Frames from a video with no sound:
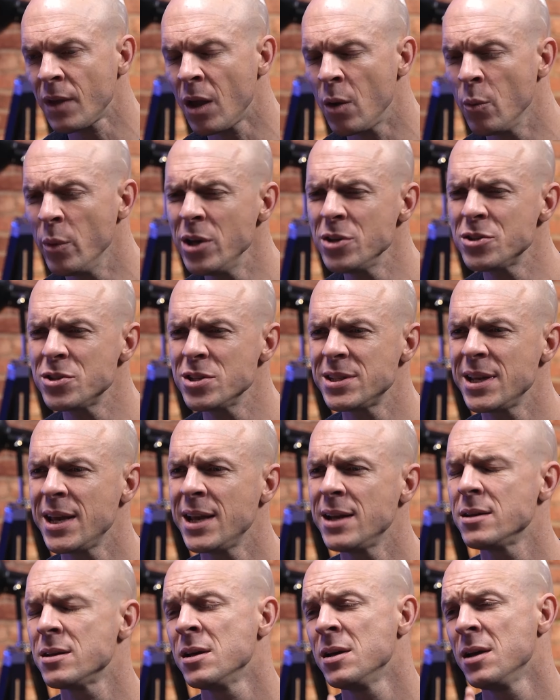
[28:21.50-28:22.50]
We used to
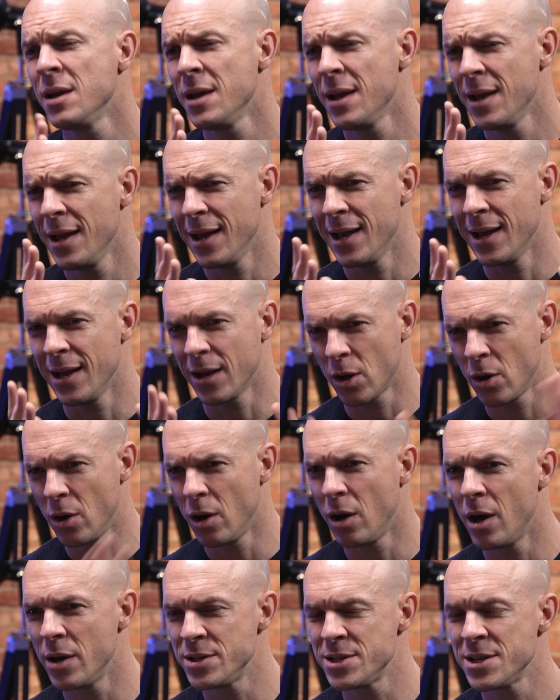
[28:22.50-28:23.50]
send a
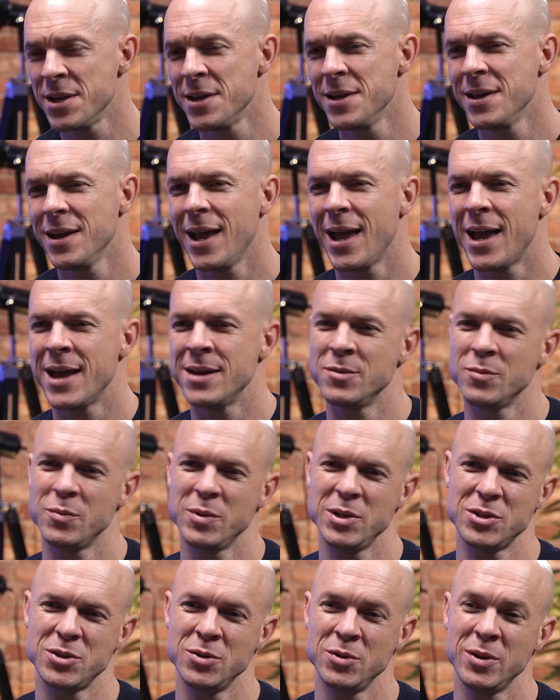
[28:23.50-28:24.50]
card and we
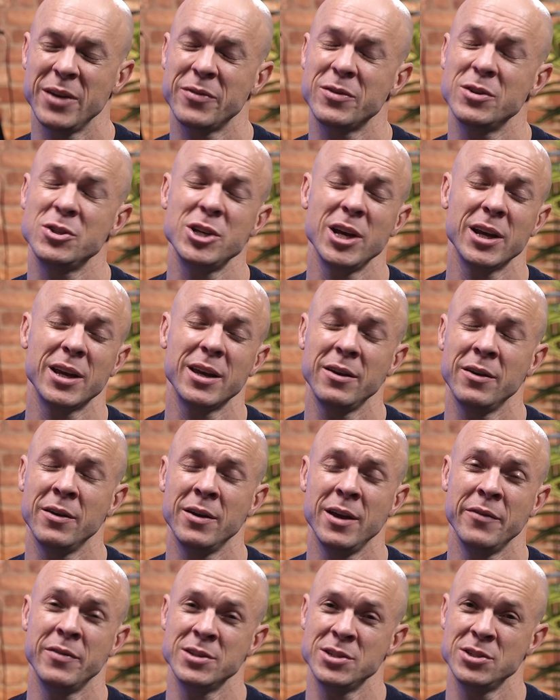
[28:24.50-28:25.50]
used to, you have to check
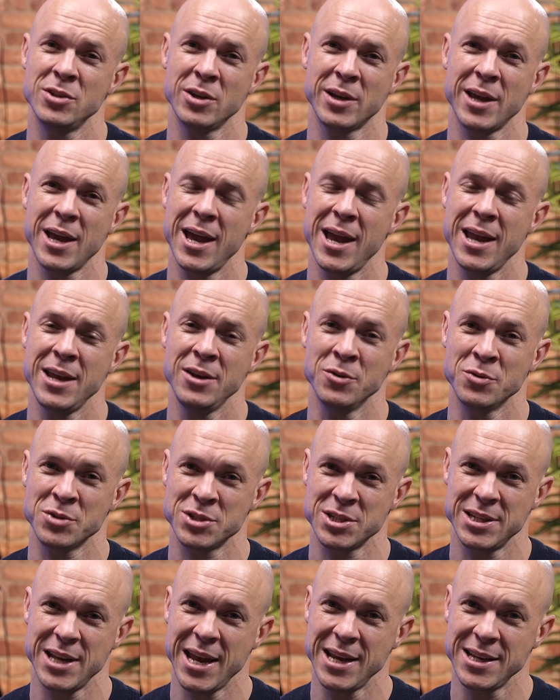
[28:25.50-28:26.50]
if this is okay in your
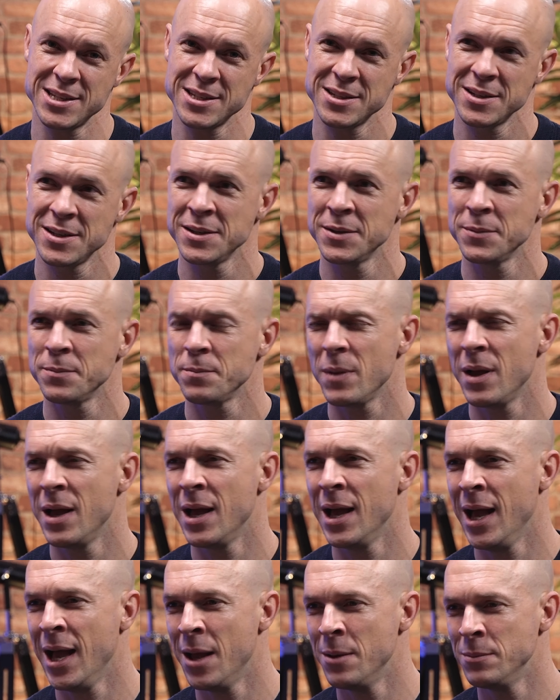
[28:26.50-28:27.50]
state.
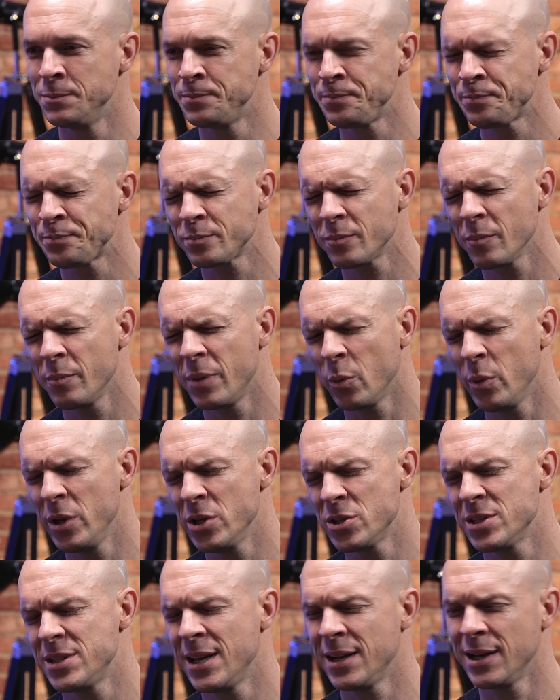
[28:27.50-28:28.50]
Um, but we
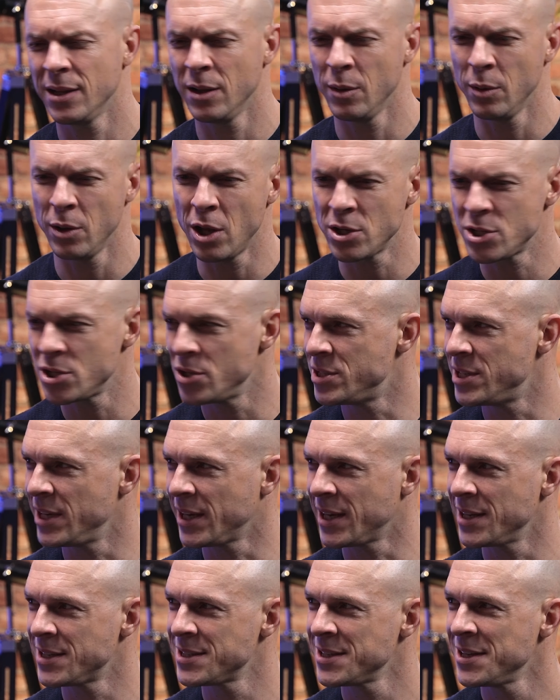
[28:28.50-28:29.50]
used to send a little lotto
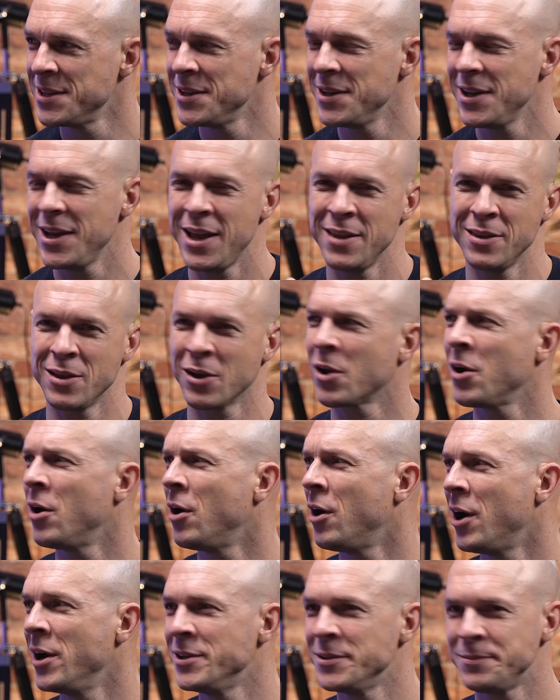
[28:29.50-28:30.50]
ticket in the
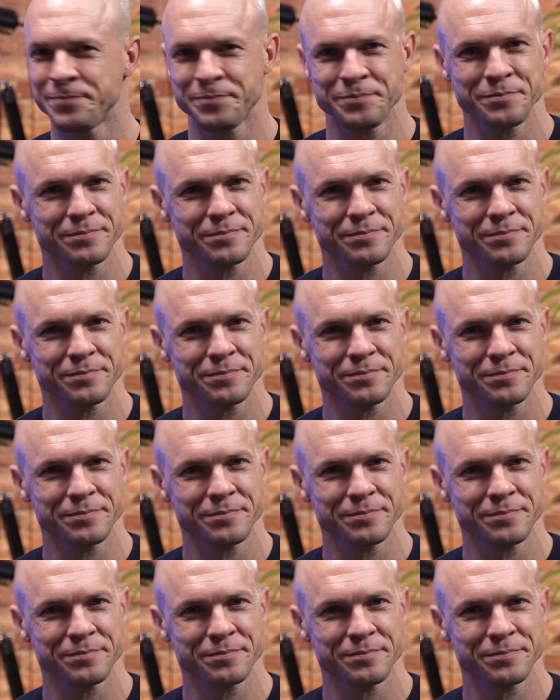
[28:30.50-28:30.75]
card